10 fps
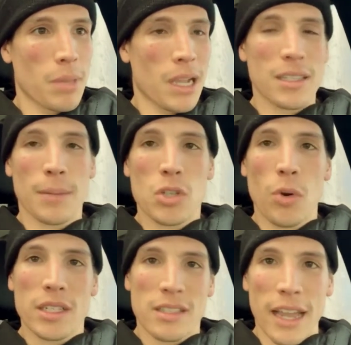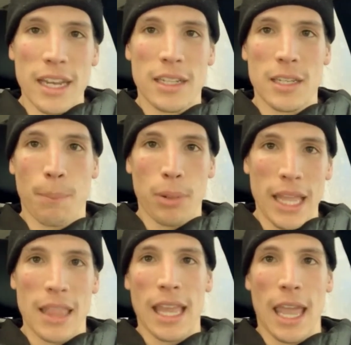because I'm so excited to
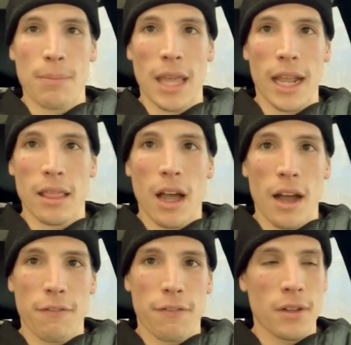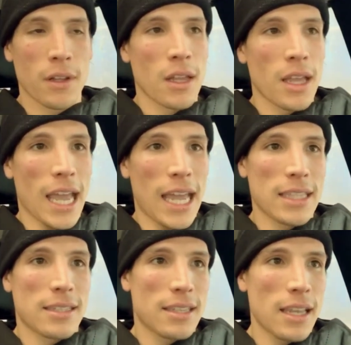play the game that I love. And
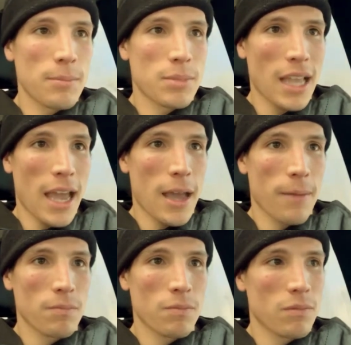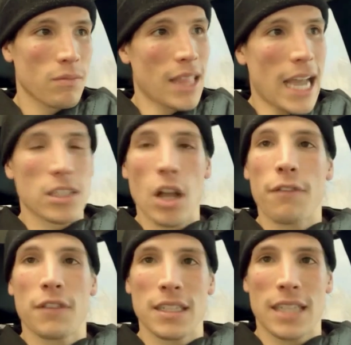it seems that that's
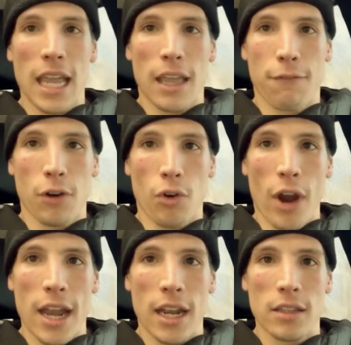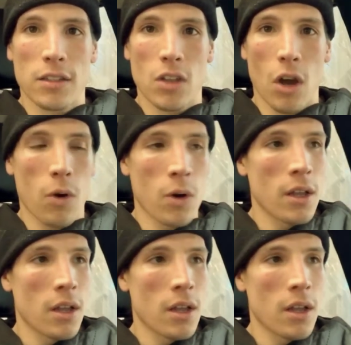often taken for granted. So